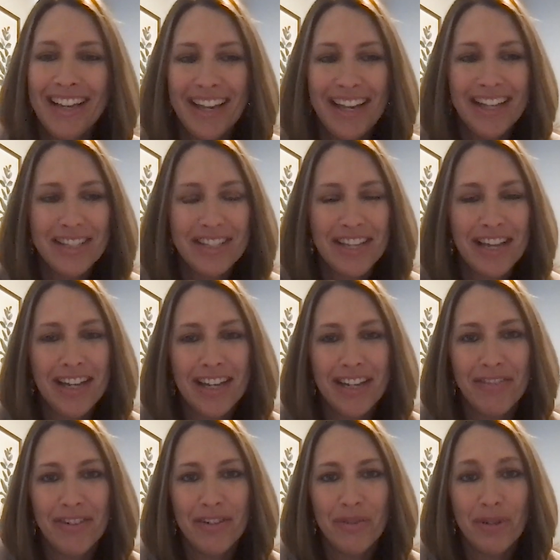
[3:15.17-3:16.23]
it's not
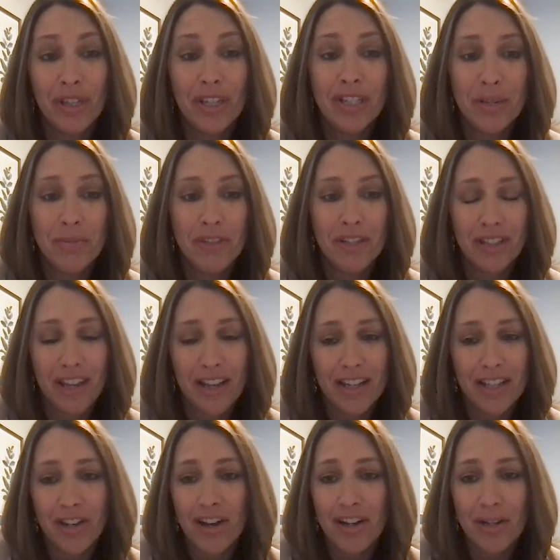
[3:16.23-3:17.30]
even really something that I
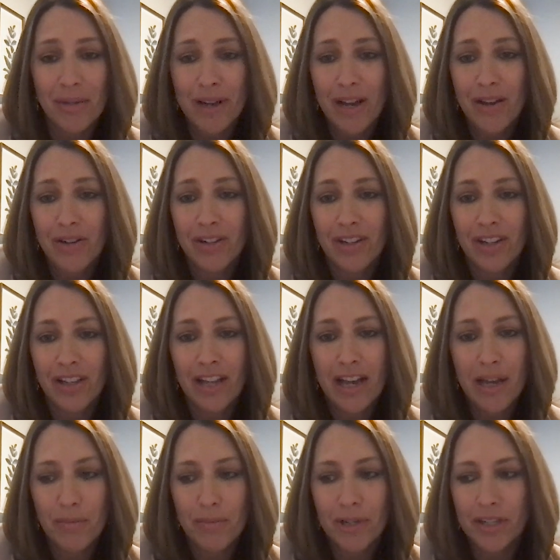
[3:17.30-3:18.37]
talk about a
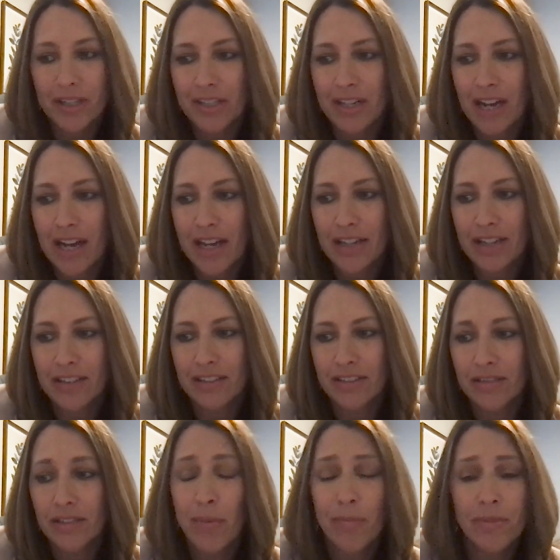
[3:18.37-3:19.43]
lot, but I
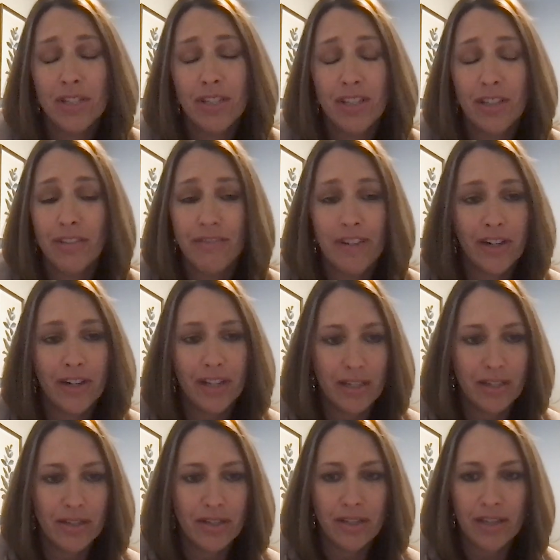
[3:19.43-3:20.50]
am still very
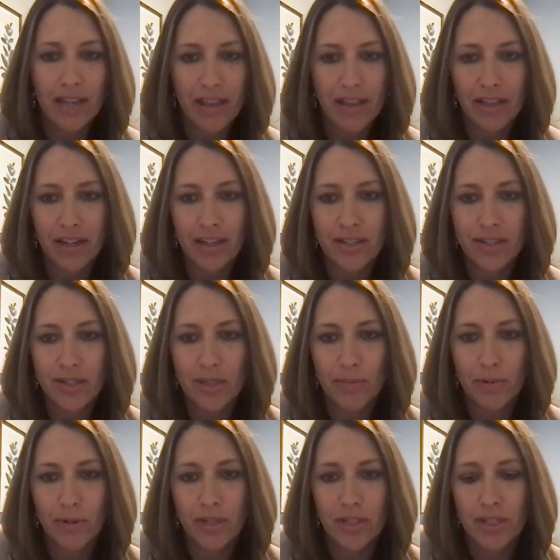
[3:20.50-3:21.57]
into athletics and
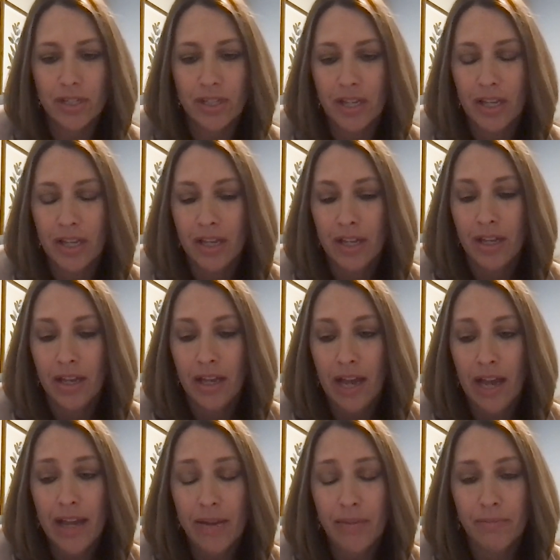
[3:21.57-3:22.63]
sports.
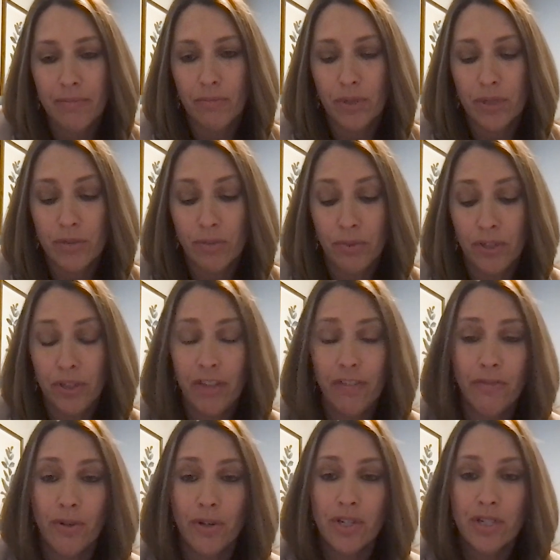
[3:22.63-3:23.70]
I was really
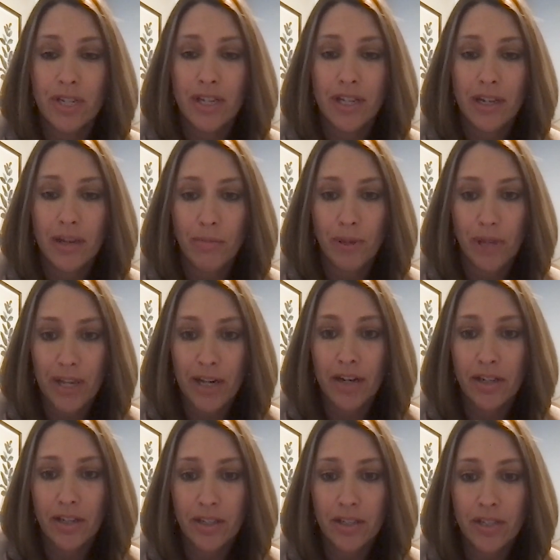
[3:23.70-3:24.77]
fortunate and played
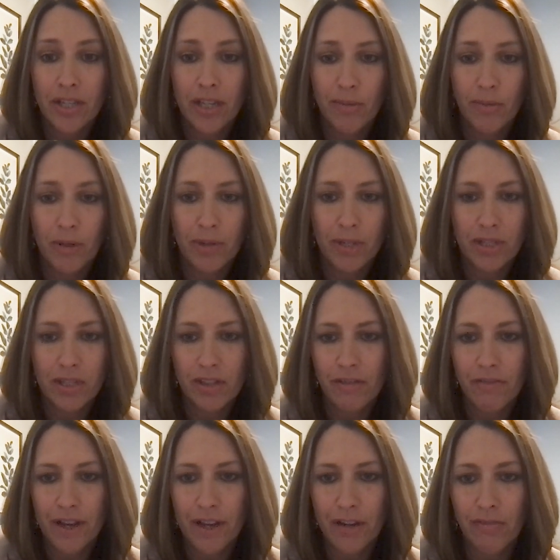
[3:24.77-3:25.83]
on a good team. We went to the
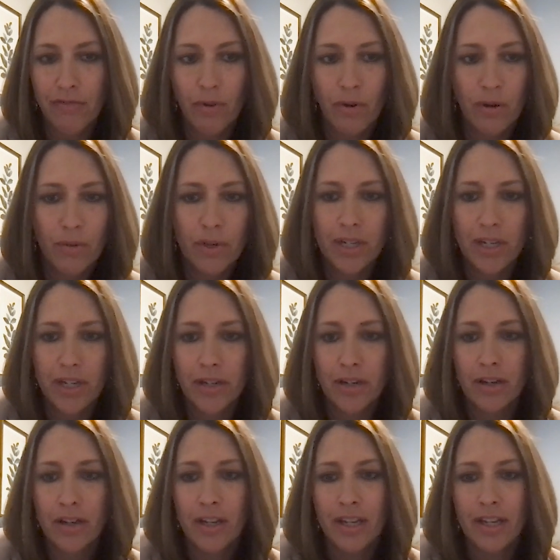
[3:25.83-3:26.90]
Final Four one
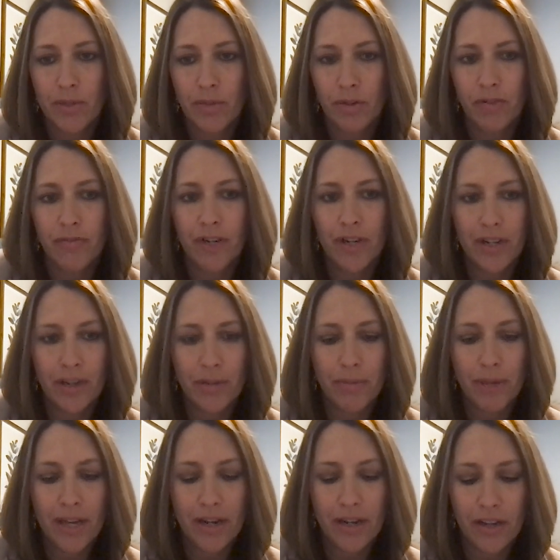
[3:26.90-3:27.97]
year. So we were very
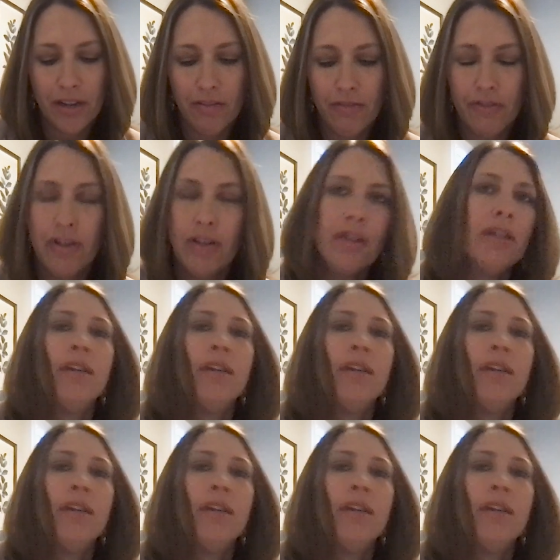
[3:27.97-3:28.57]
competitive.